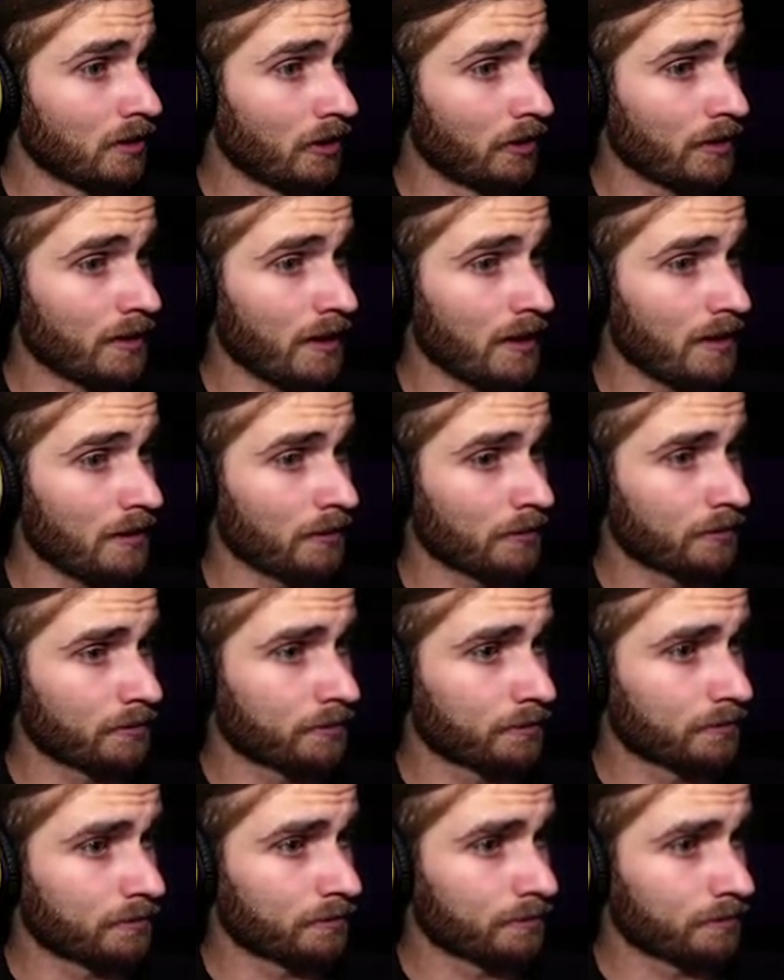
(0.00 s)
Okay.
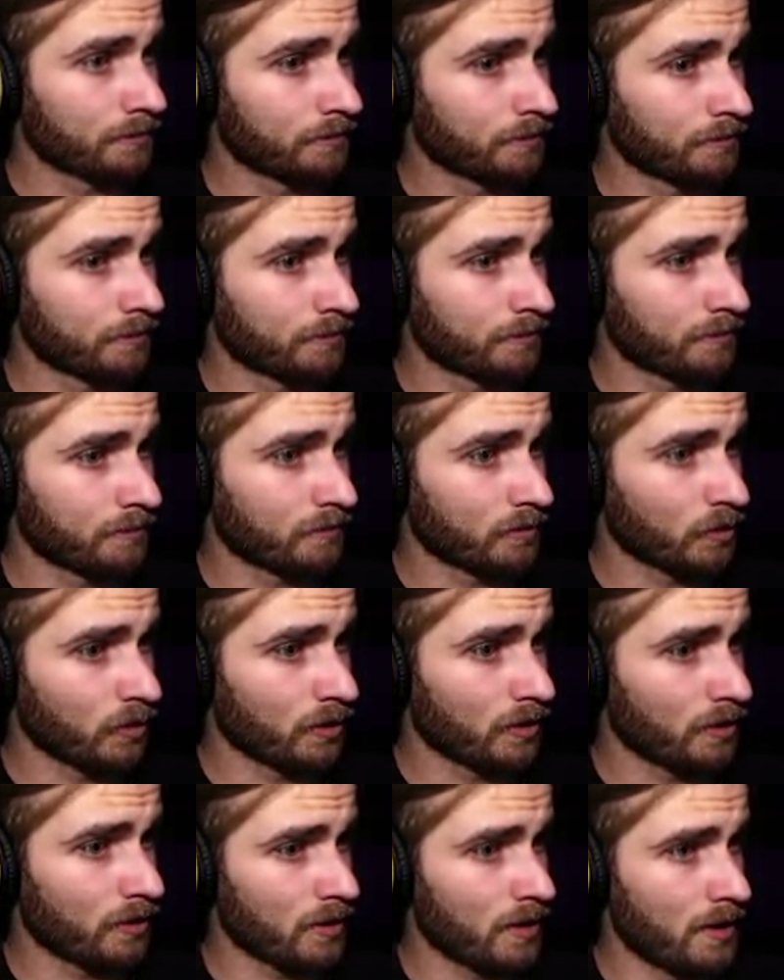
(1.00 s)

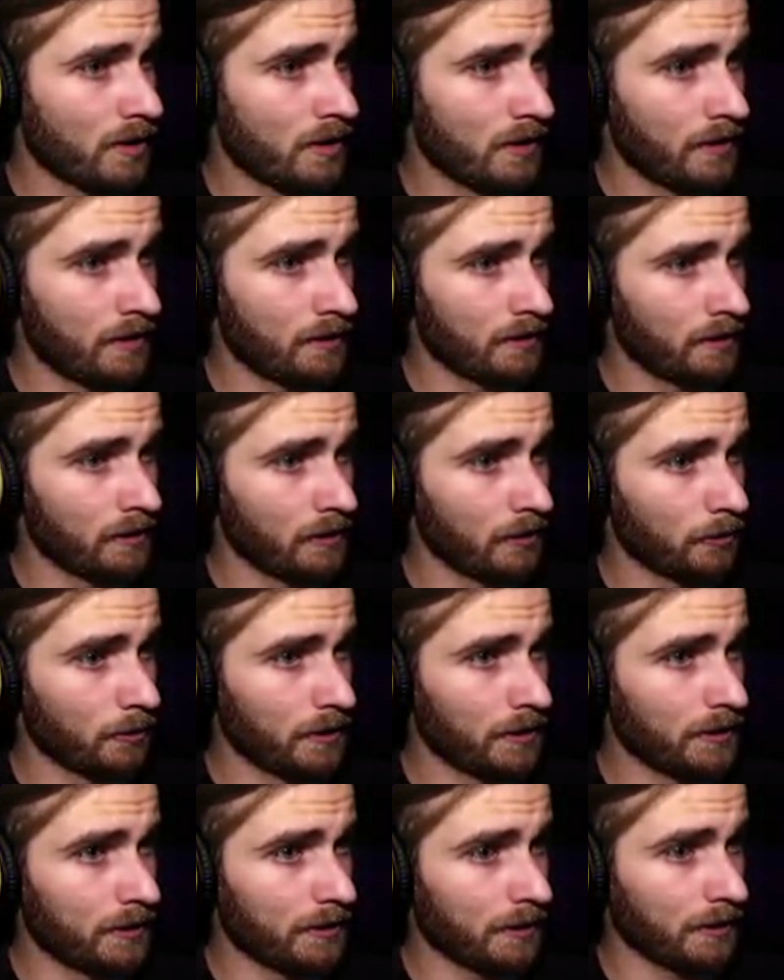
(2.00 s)
And here
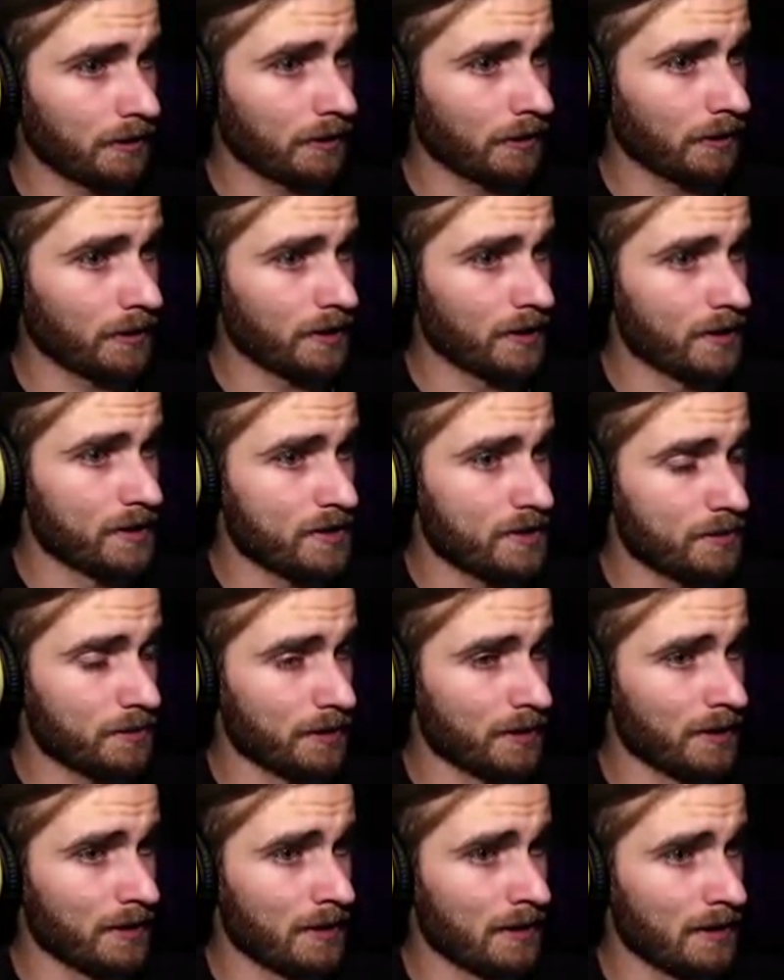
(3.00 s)
we go this
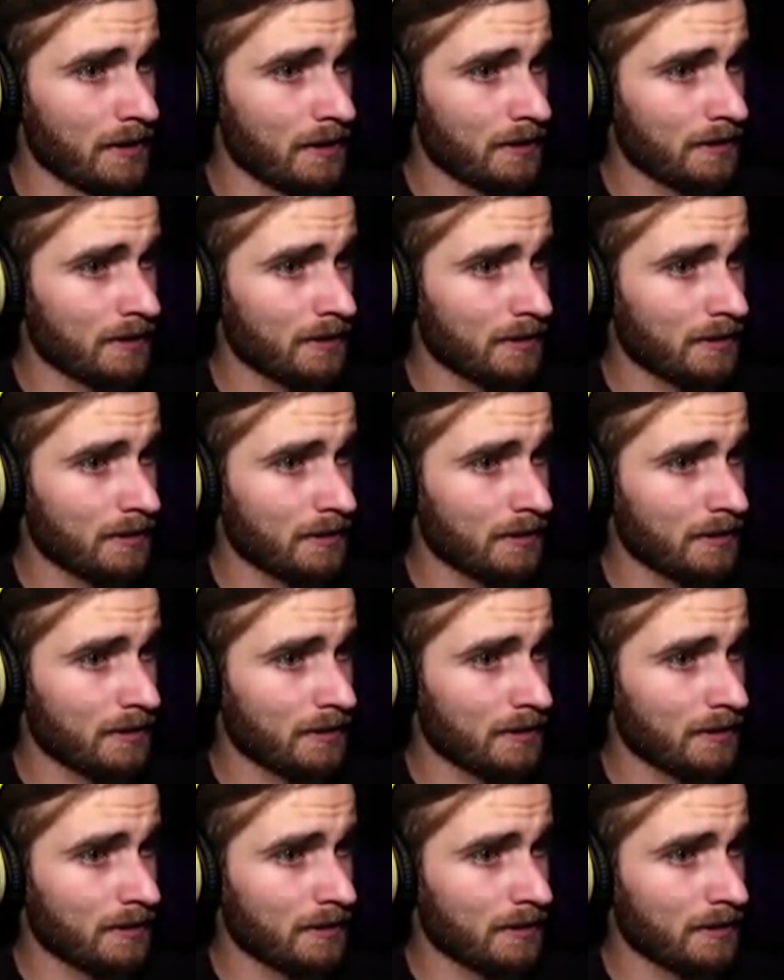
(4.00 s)
way.